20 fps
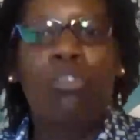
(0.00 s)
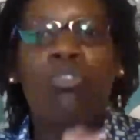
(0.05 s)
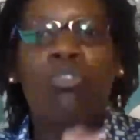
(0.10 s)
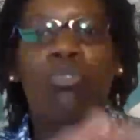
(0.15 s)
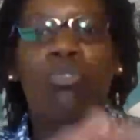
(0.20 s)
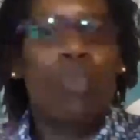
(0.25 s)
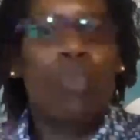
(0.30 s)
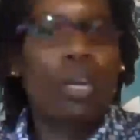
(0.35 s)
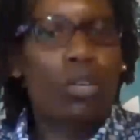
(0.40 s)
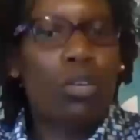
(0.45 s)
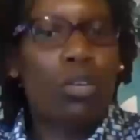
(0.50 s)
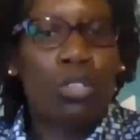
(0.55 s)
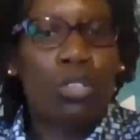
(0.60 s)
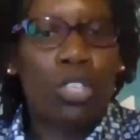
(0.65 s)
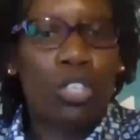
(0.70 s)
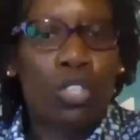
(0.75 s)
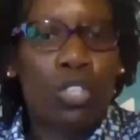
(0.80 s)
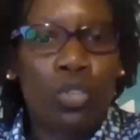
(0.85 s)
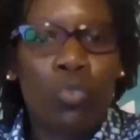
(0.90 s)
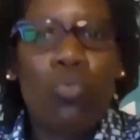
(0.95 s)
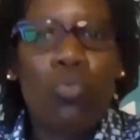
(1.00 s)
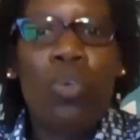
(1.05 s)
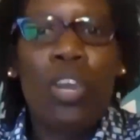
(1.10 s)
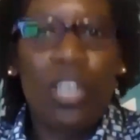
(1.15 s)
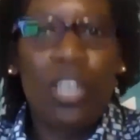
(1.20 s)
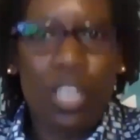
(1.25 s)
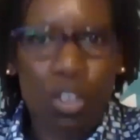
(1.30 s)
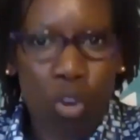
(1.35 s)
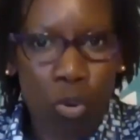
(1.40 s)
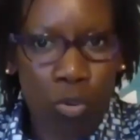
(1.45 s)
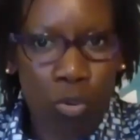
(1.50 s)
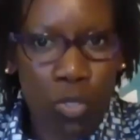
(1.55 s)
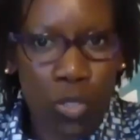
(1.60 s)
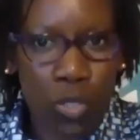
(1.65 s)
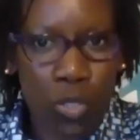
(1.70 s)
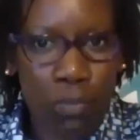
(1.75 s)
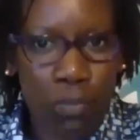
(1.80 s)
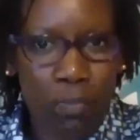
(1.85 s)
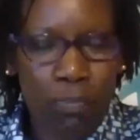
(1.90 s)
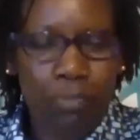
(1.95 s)
So you cannot just do any
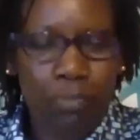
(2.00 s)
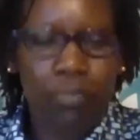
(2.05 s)
course.